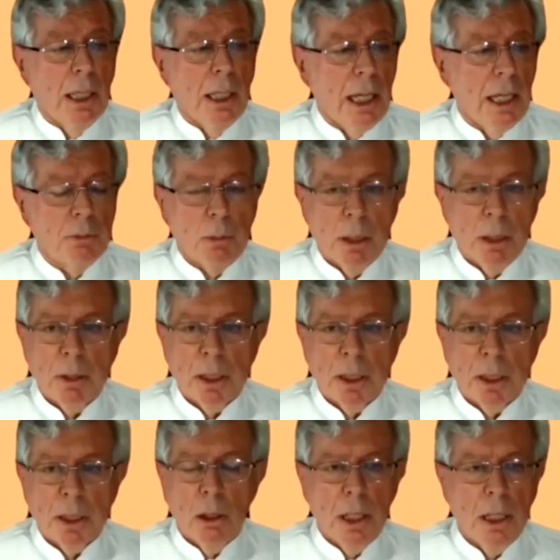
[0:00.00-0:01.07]
And when we
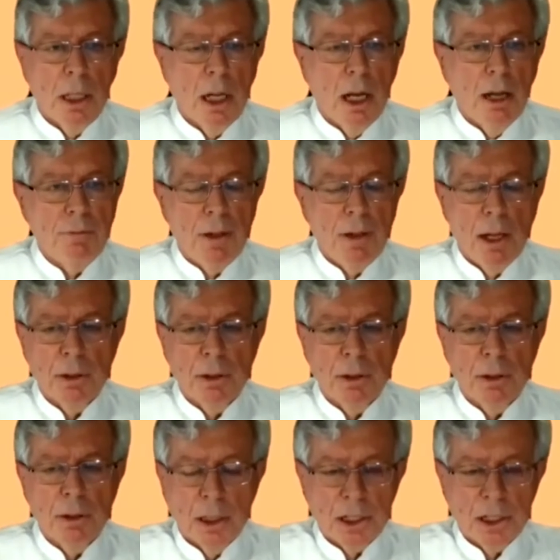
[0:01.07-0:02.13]
got there, I found
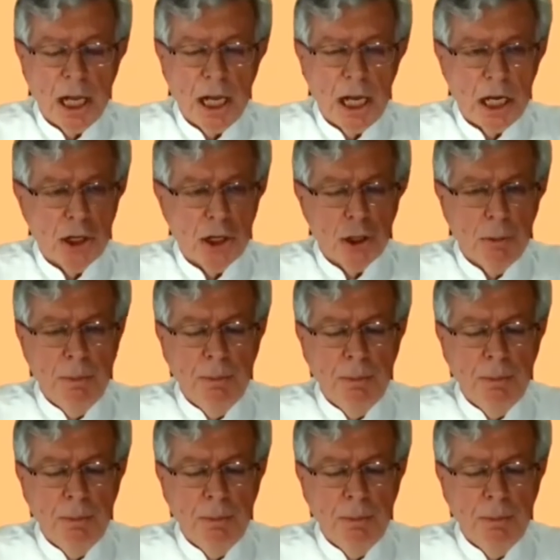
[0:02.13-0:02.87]
that the stage